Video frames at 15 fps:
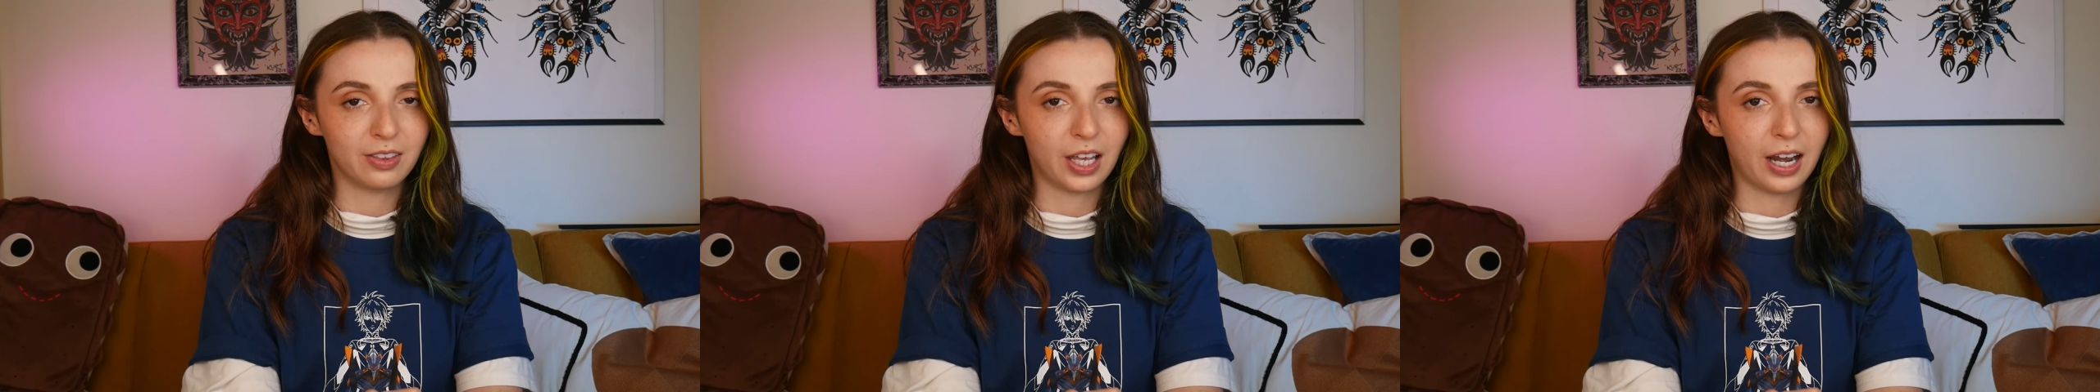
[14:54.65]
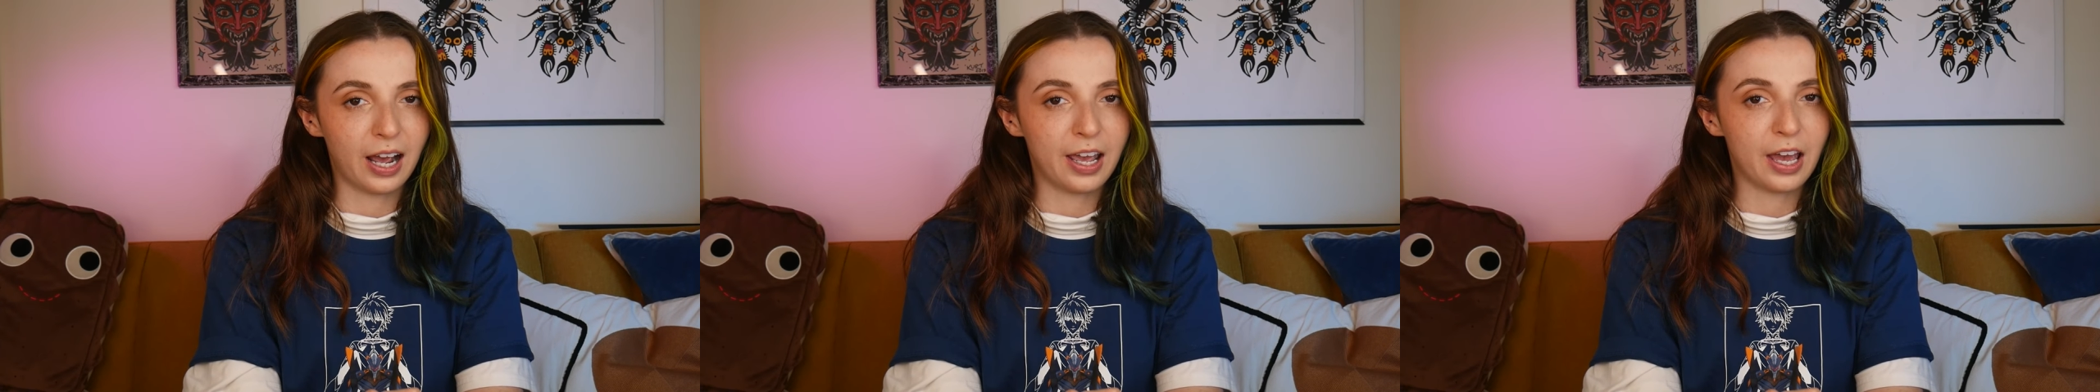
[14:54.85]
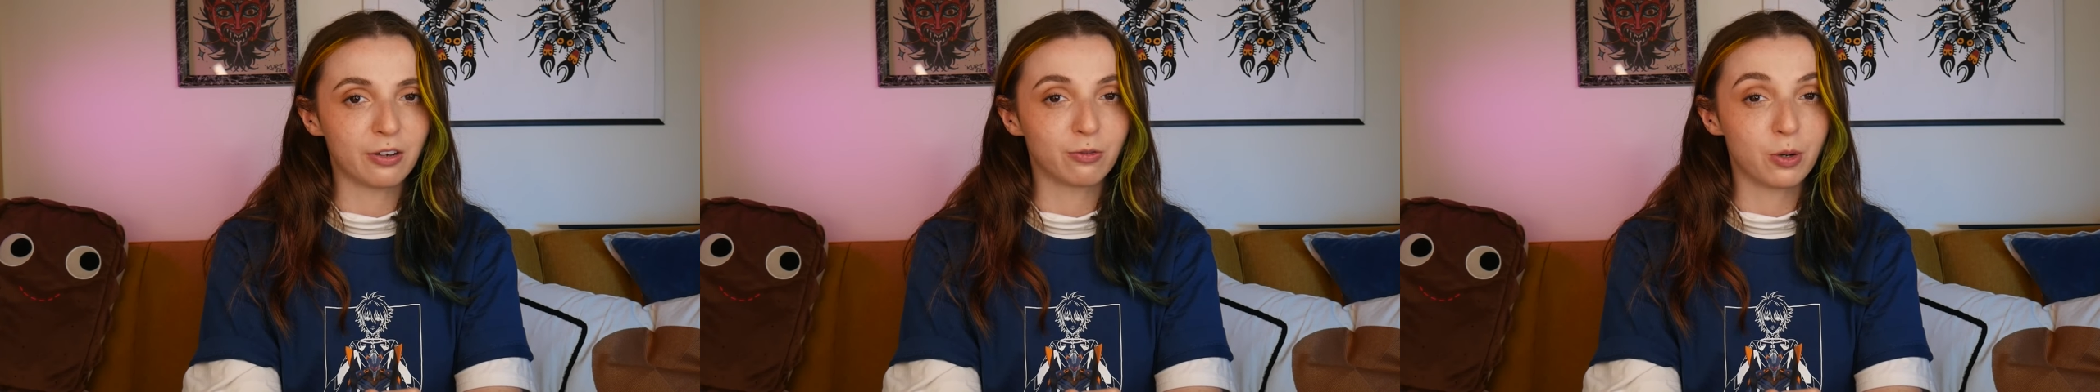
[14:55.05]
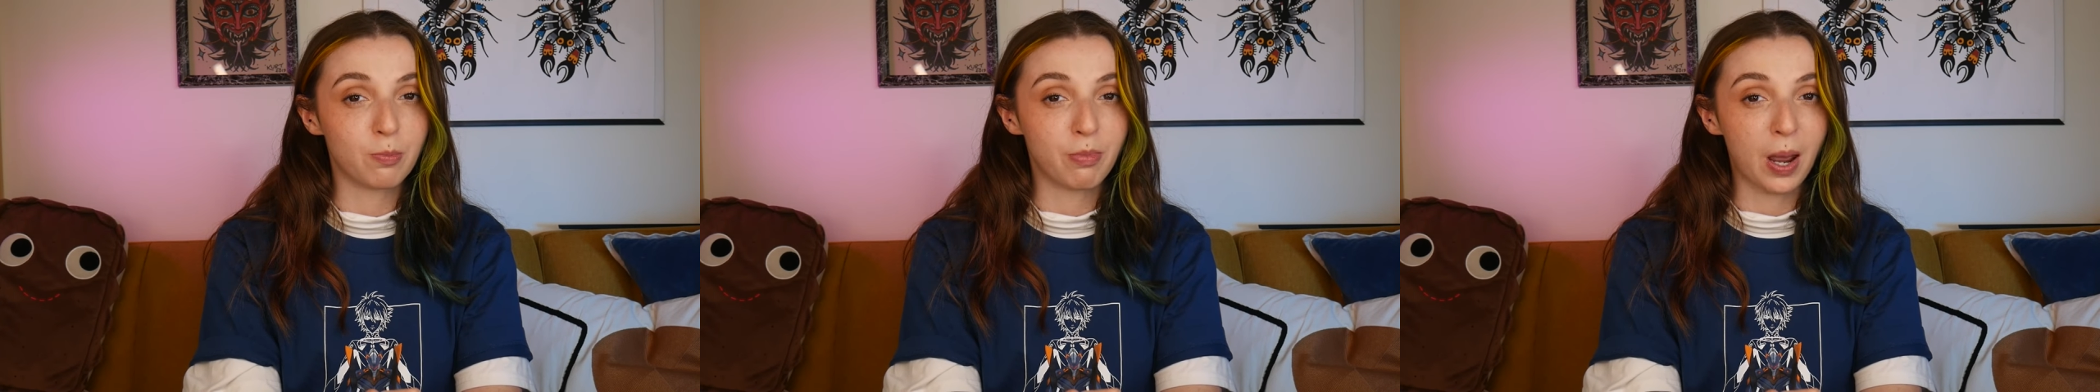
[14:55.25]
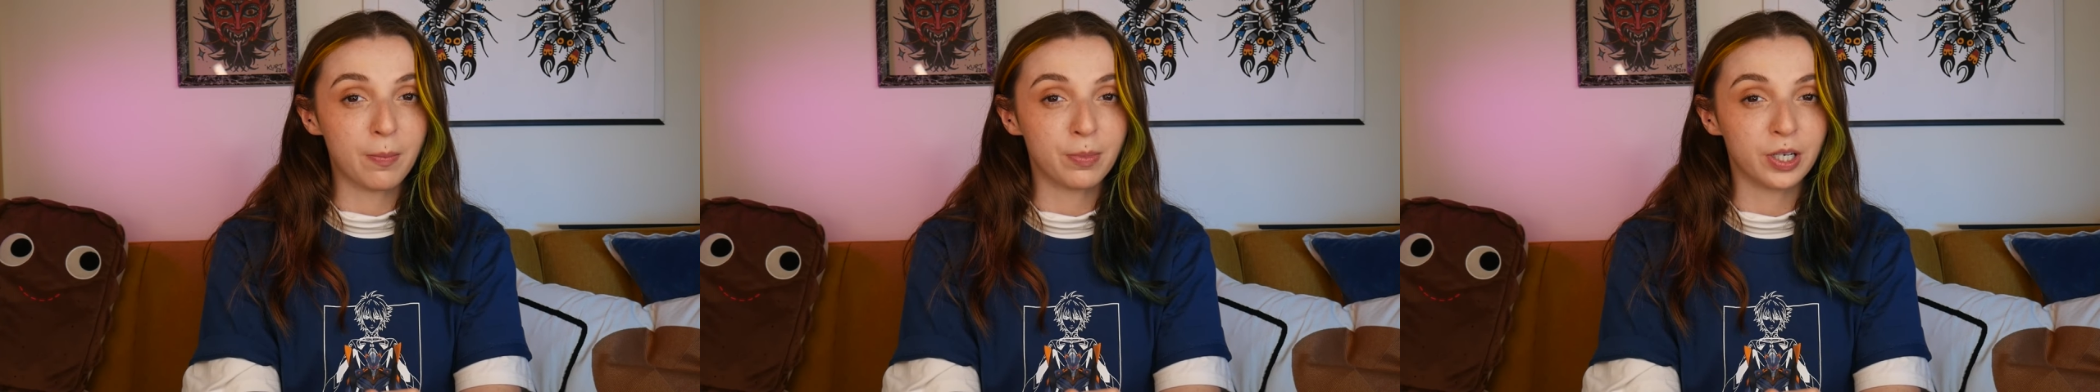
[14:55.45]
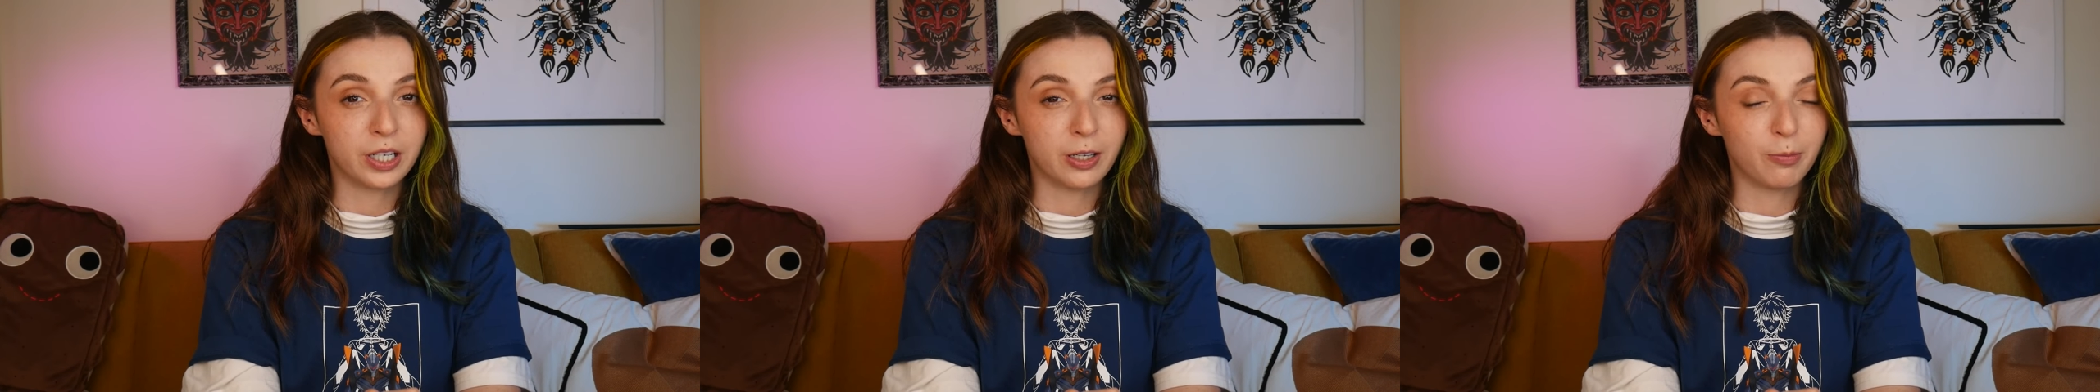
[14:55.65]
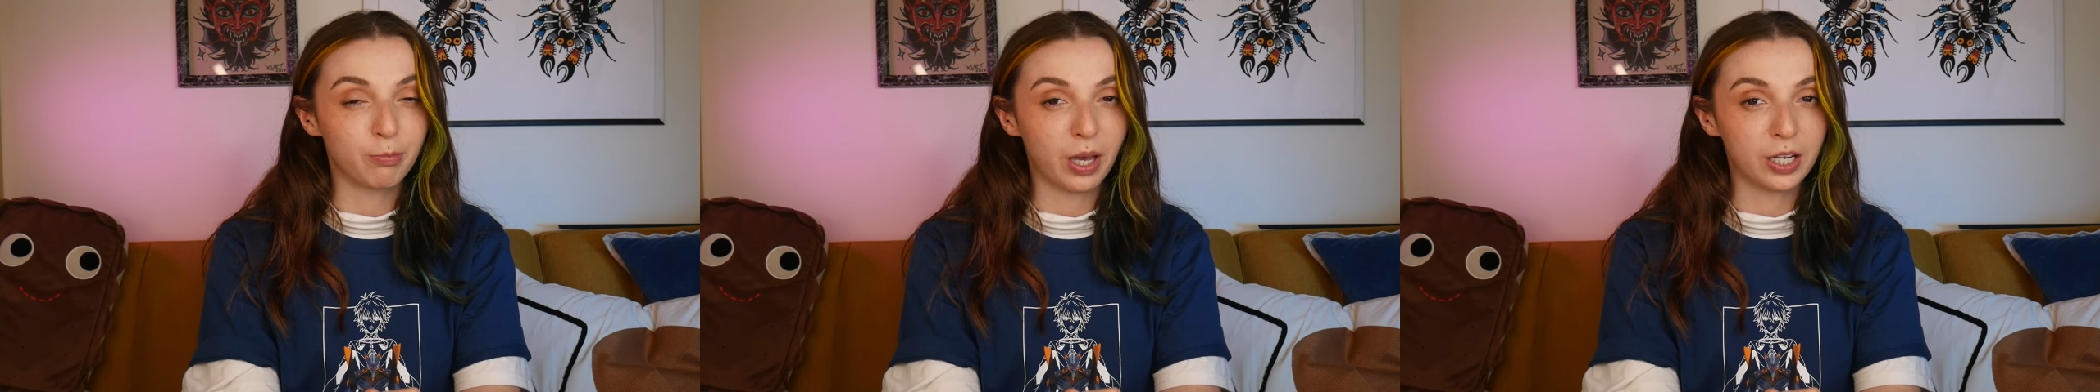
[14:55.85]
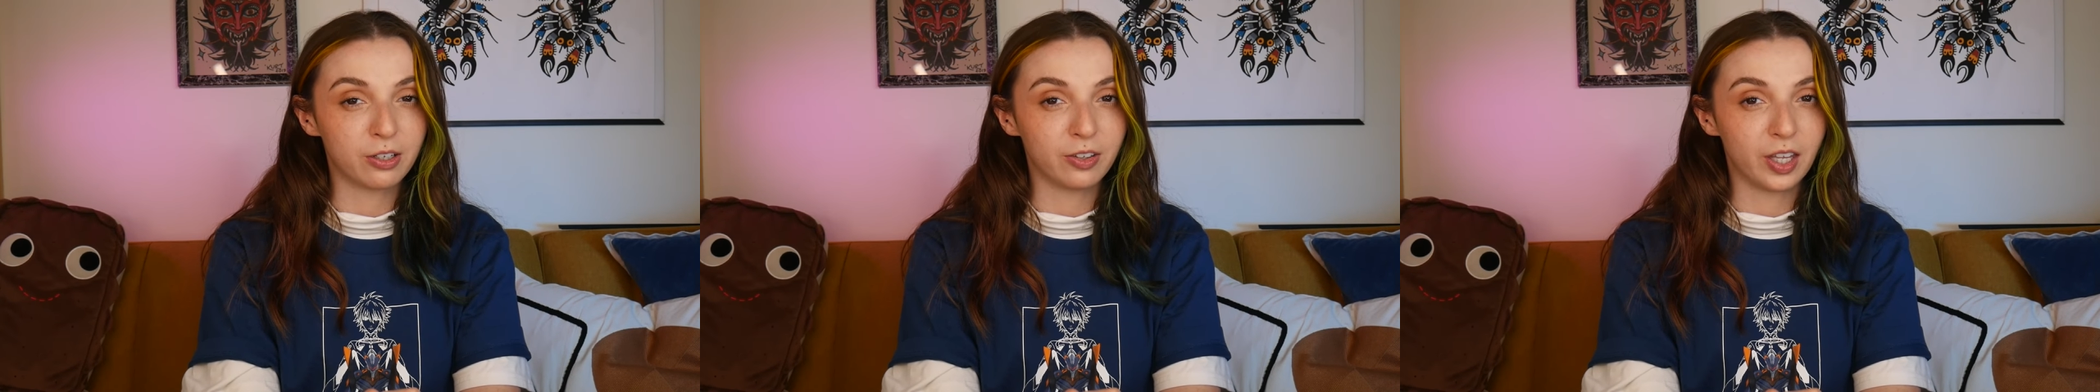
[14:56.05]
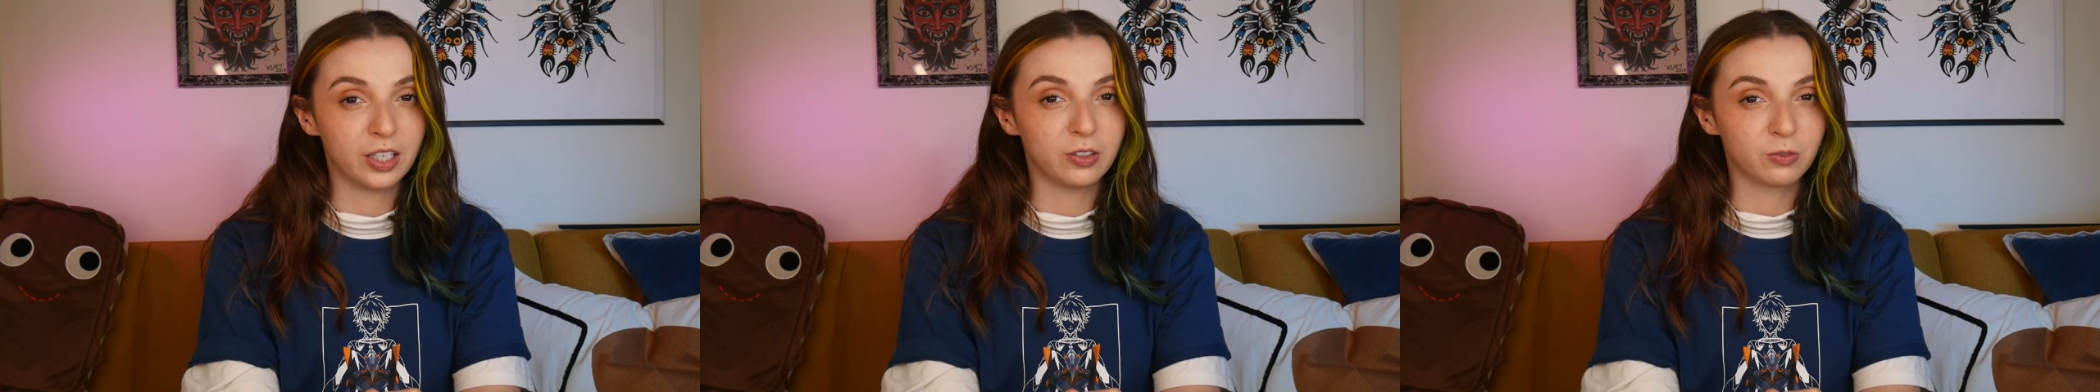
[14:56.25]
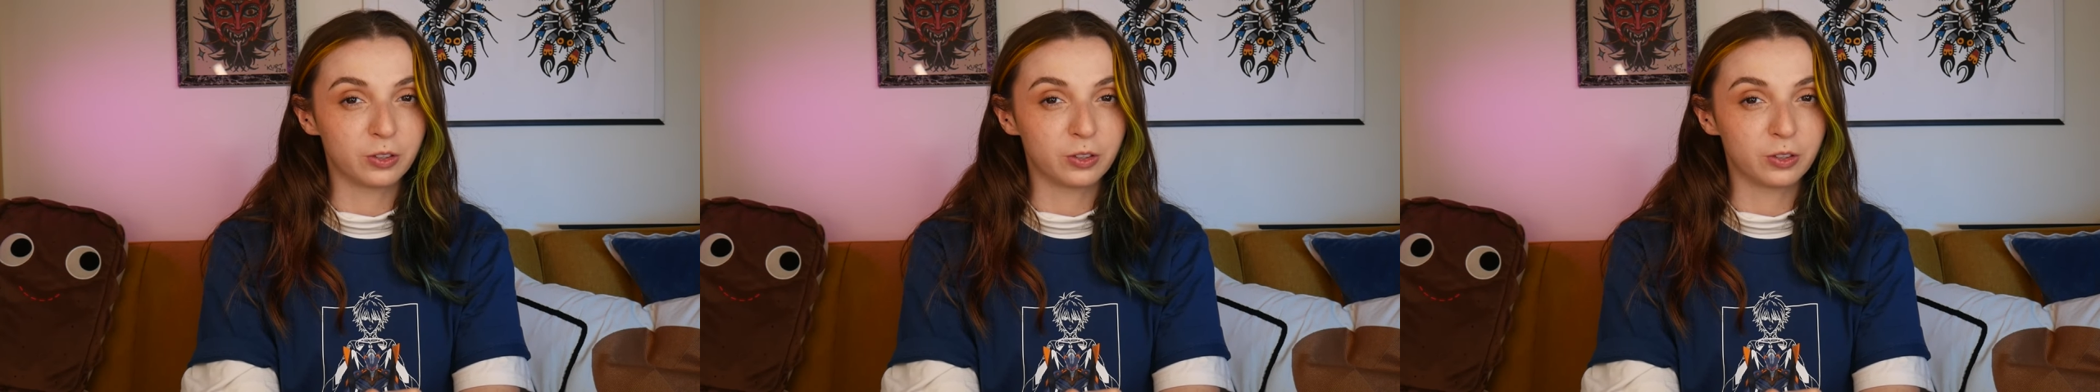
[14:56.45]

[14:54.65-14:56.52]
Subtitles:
that I had remembered it better than it